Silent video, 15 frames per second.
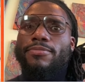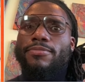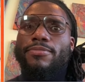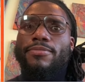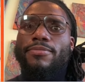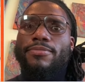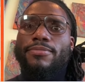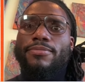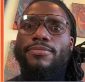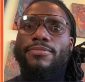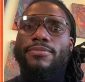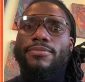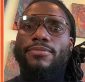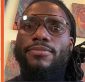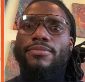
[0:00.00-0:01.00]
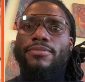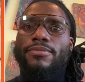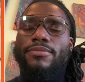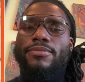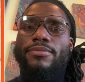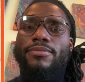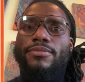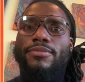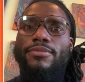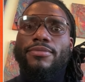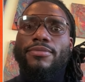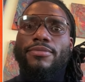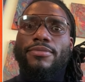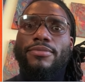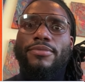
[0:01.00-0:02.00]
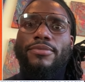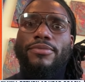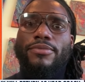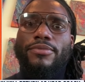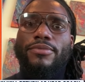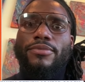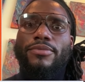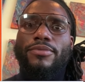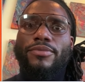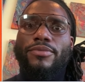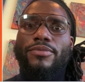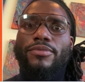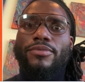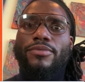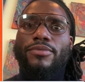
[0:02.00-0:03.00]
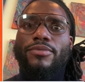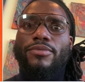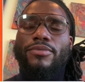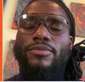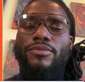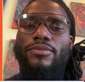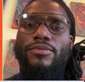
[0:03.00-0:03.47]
The person shown says nothing.